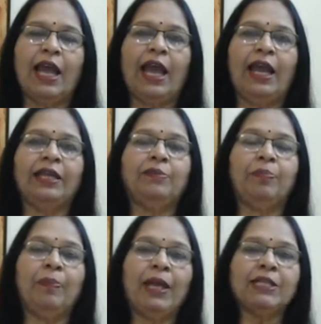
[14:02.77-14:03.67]
and
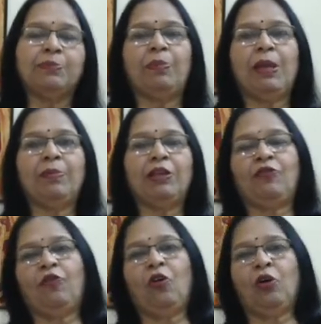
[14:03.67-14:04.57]
makes payment
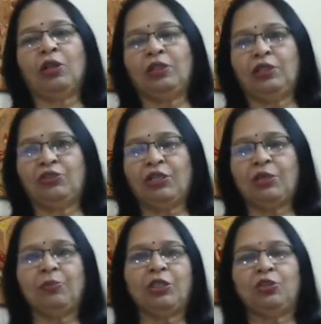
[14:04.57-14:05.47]
for the
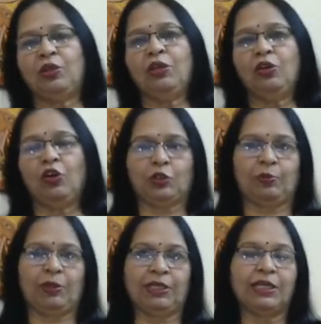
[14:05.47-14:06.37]
treatment to the
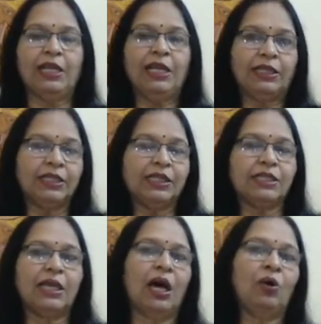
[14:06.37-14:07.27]
hospitals. This is
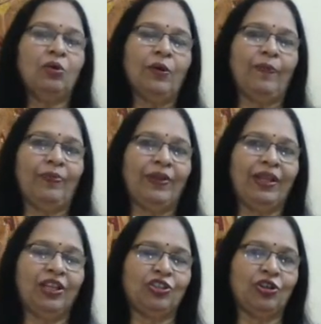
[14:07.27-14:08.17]
how the
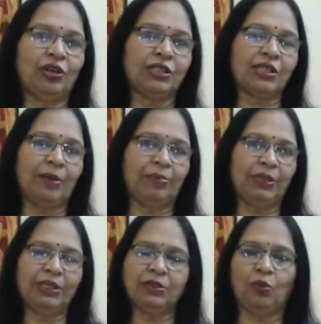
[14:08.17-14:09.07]
insurance
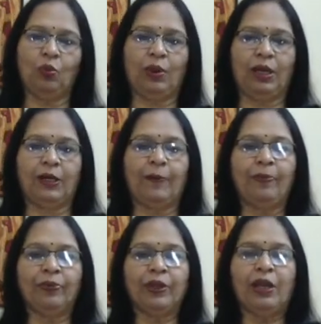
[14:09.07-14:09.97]
companies work.
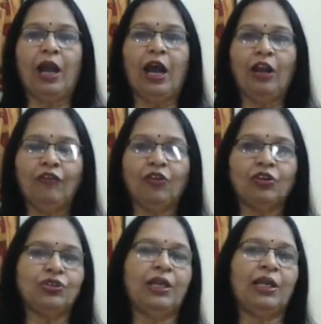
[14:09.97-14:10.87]

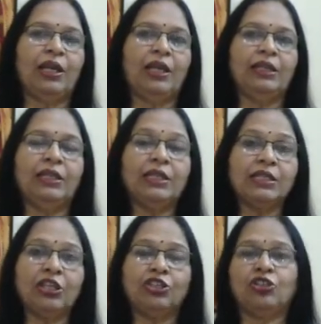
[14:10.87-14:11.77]
Unfortunately, this
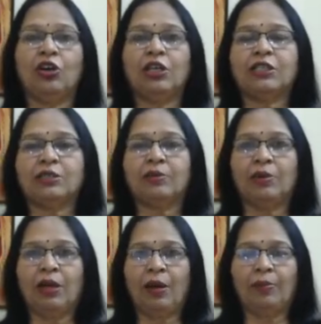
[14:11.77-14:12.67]
insurance
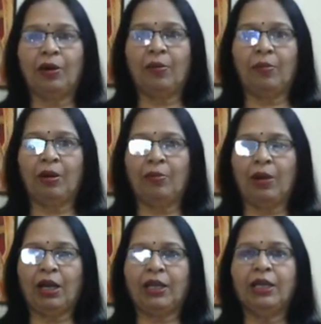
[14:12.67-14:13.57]

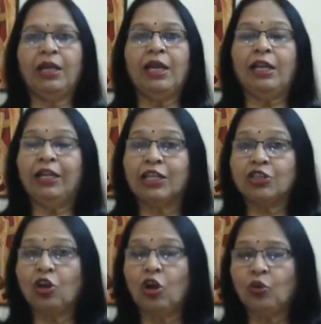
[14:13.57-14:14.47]
market does
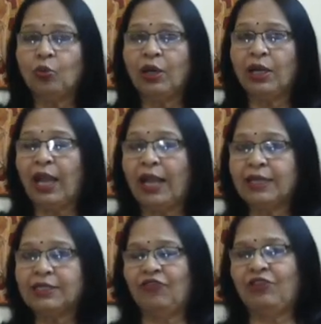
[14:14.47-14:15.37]
not work as
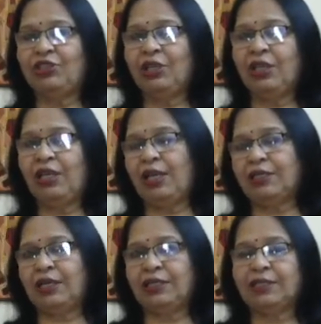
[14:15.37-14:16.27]
efficiently as
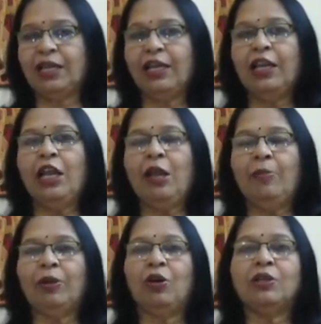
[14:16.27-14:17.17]
I said,
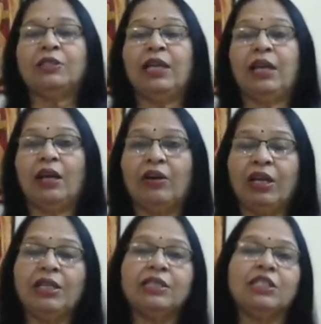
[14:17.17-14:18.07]
because there are
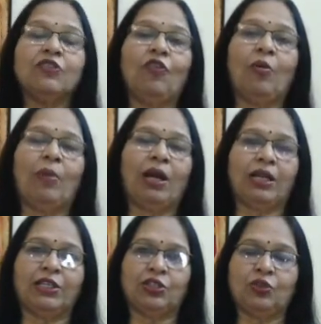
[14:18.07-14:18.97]
reasons for
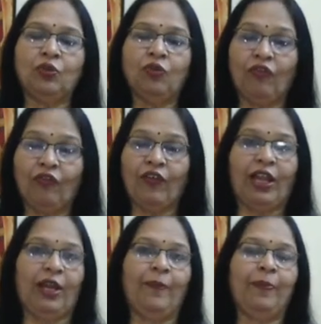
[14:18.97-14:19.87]
markets to
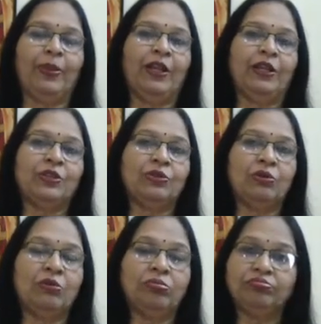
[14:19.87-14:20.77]
fail.
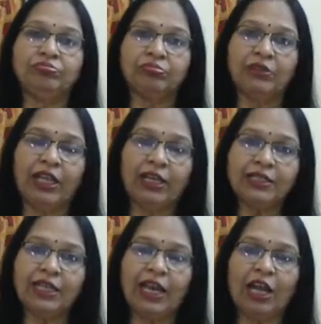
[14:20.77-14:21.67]
So there is
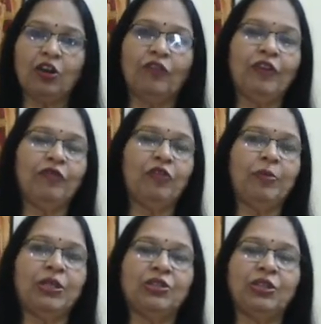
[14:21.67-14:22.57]
a lack of
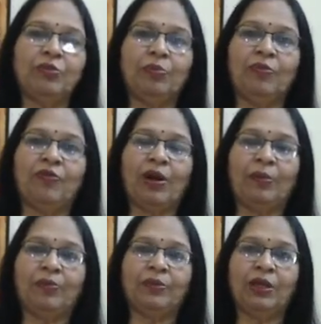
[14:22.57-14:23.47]
information
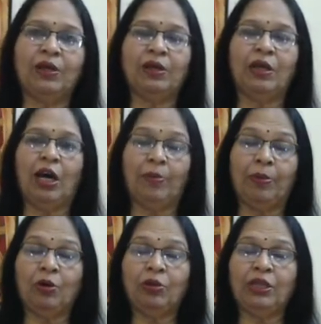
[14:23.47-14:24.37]
from the
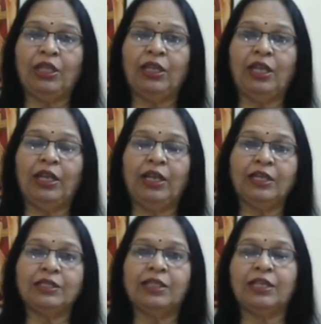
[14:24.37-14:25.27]
about the
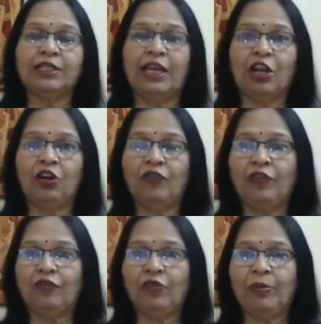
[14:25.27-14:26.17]
illness. There is a lack of
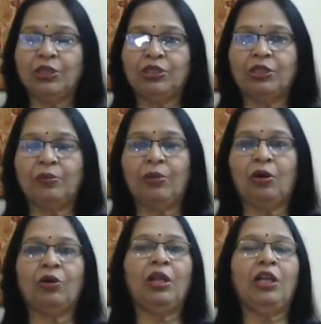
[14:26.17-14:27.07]
information
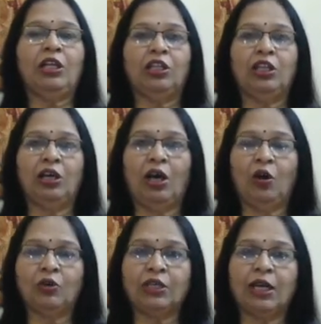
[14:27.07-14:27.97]
about the
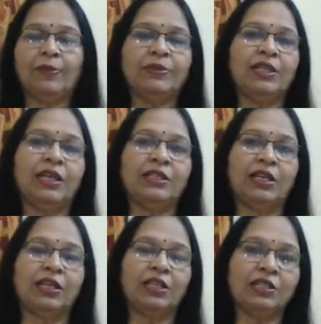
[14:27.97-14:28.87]
outcomes. There is a
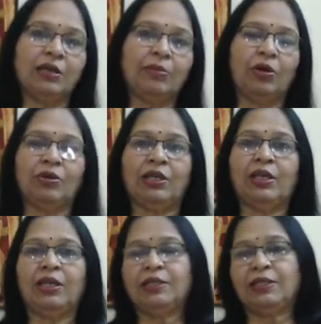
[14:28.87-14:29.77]
risk about
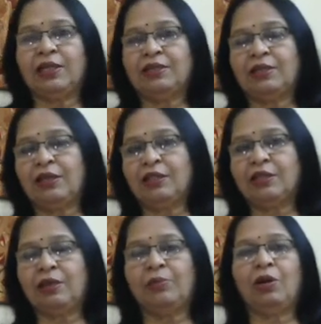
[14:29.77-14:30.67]
illness. There is a risk
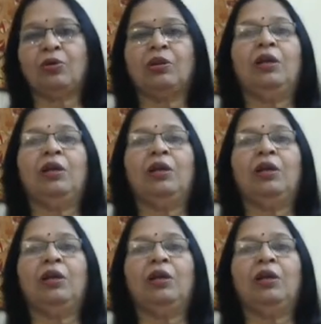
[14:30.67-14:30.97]
about